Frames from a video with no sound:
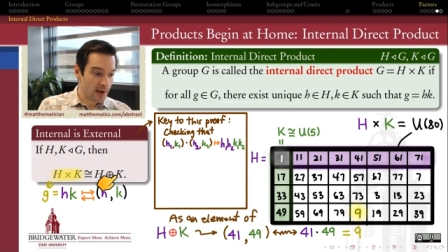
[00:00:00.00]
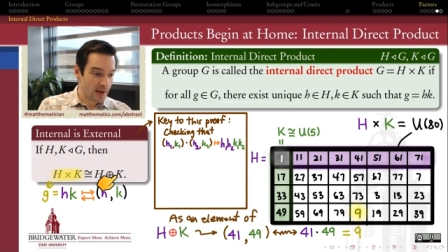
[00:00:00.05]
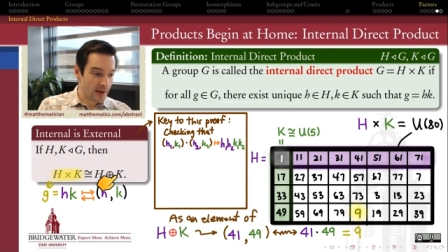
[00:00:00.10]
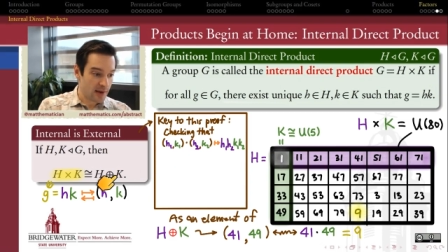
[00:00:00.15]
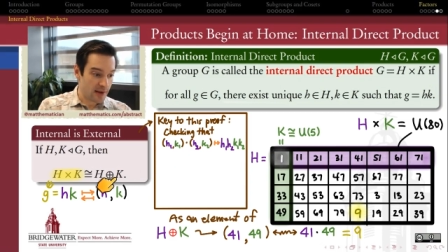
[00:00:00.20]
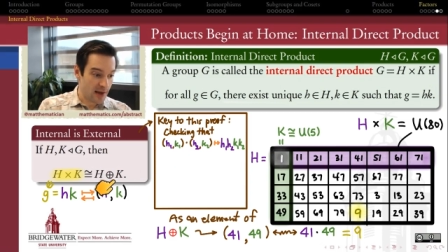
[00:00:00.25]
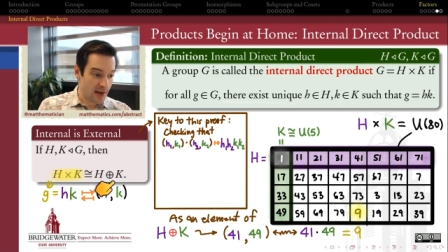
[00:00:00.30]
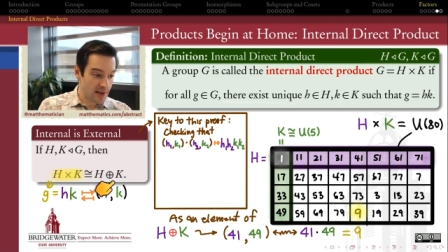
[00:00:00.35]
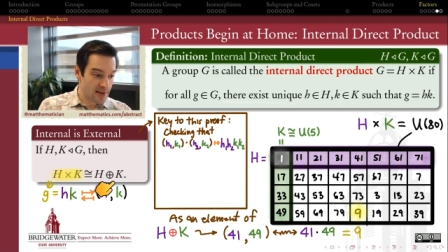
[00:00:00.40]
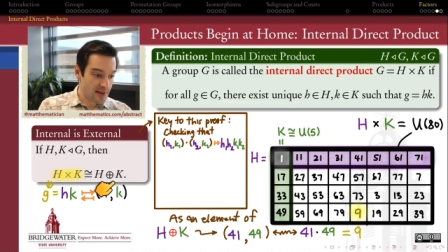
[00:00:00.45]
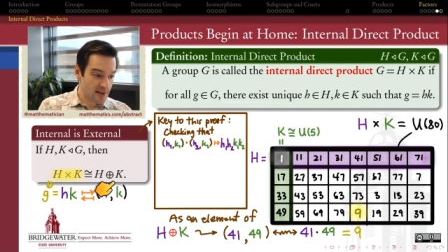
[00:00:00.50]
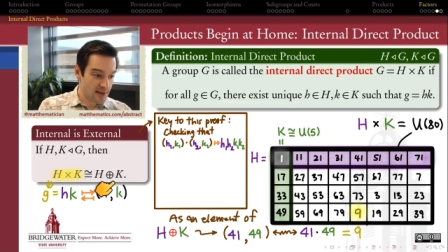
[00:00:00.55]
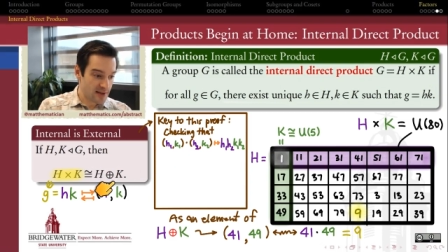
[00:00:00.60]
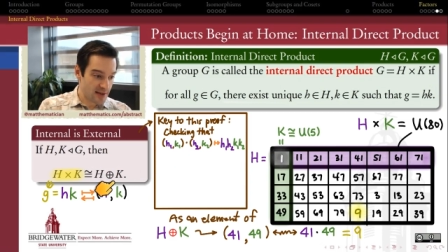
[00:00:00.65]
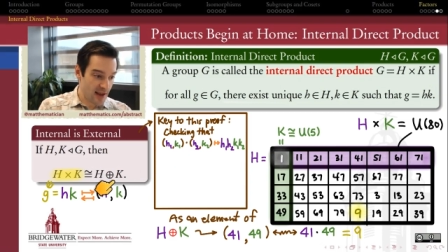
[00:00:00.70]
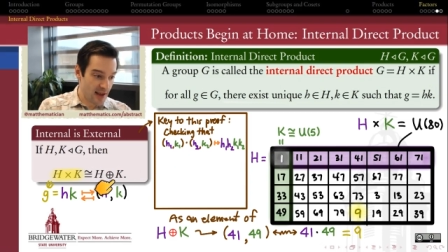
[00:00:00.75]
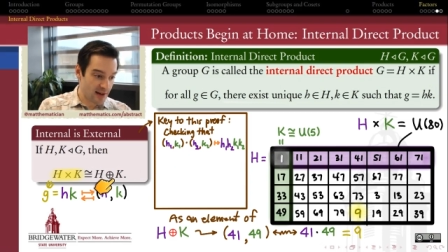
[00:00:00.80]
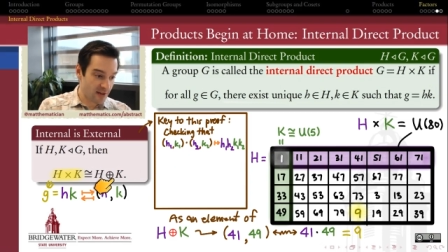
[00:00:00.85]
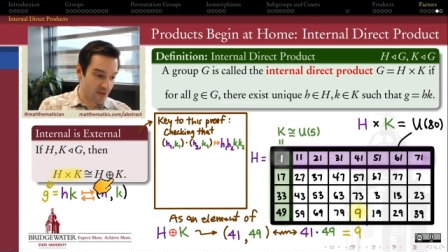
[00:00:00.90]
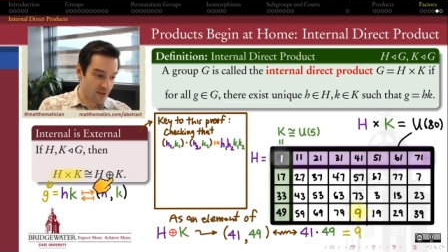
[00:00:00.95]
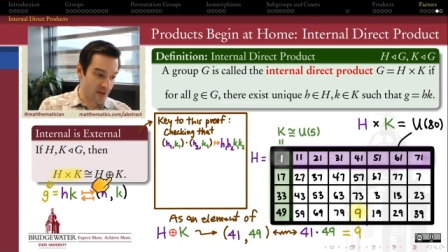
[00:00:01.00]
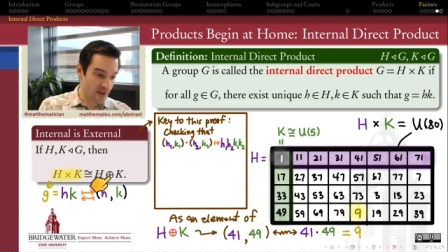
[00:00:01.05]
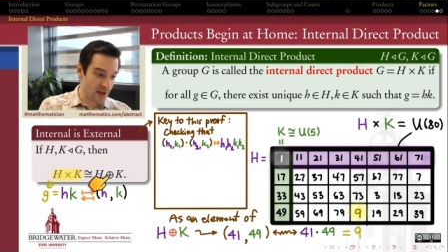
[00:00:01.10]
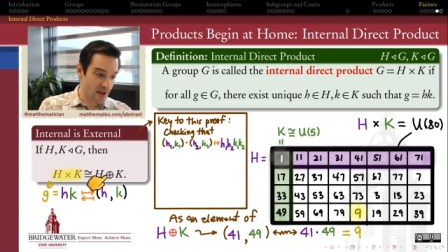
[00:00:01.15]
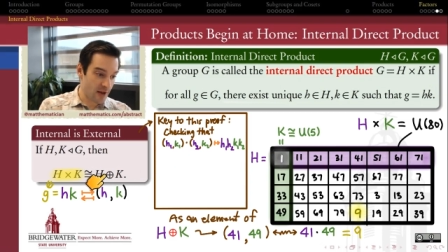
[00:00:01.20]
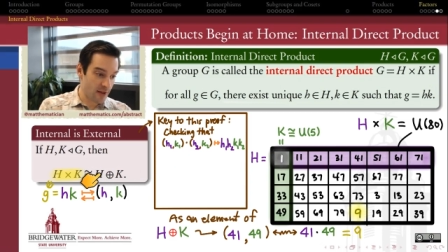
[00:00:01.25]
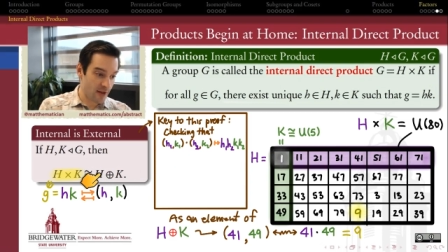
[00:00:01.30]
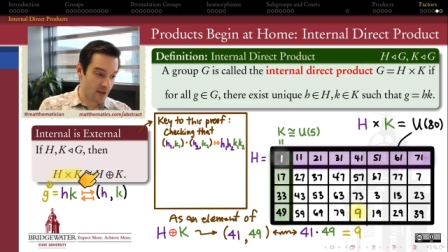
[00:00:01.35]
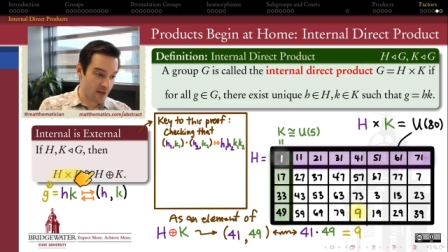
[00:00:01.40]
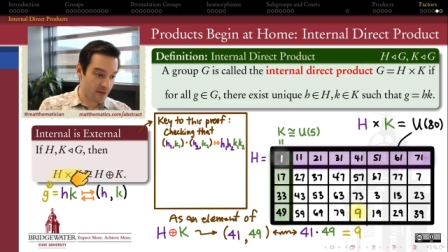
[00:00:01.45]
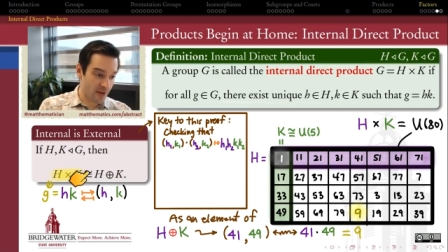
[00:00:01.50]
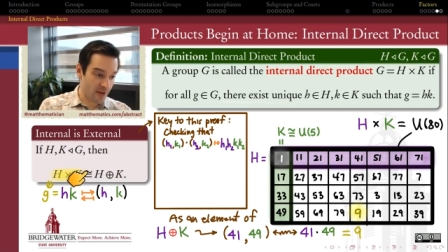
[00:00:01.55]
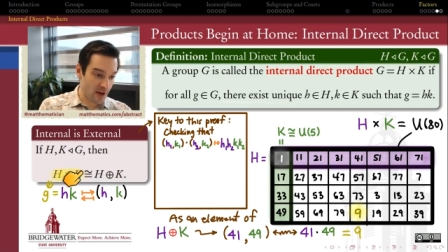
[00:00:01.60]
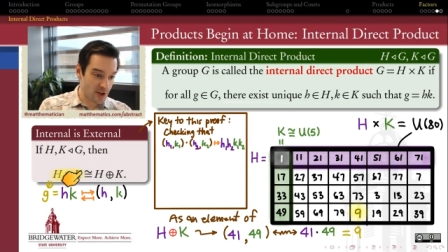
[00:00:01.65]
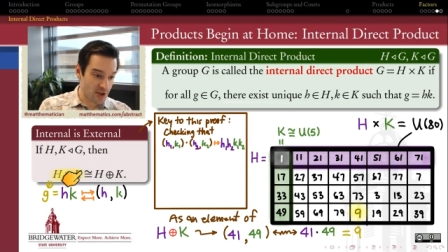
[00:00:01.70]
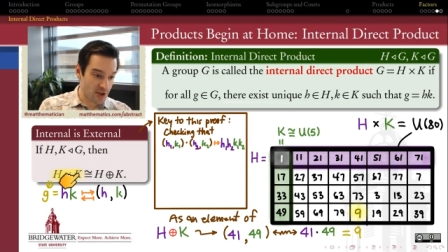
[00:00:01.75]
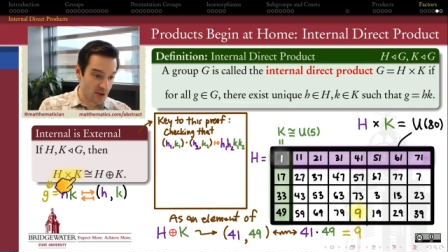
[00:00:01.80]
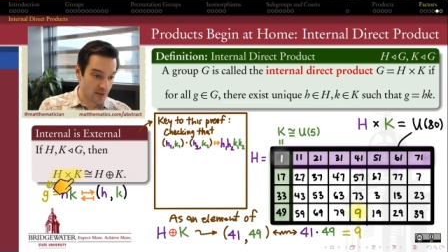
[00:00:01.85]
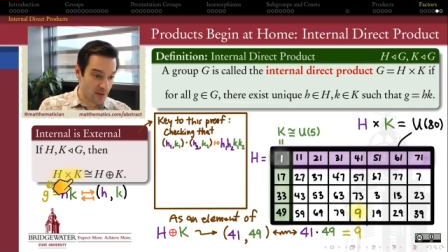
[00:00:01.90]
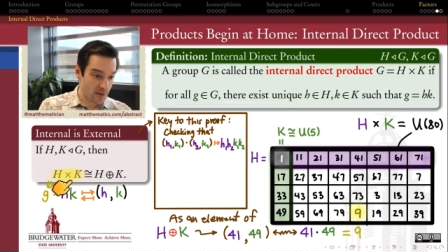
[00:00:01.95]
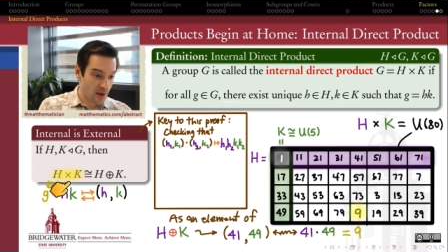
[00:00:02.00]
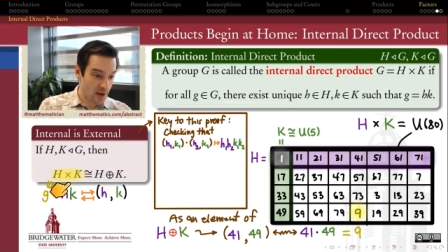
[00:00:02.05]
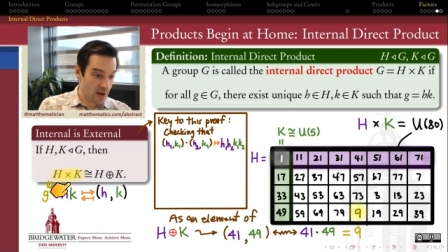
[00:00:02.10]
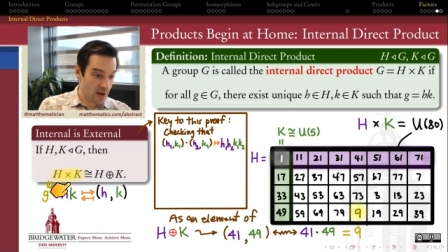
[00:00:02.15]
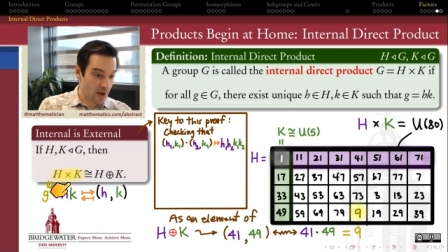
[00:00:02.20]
gets sent via this function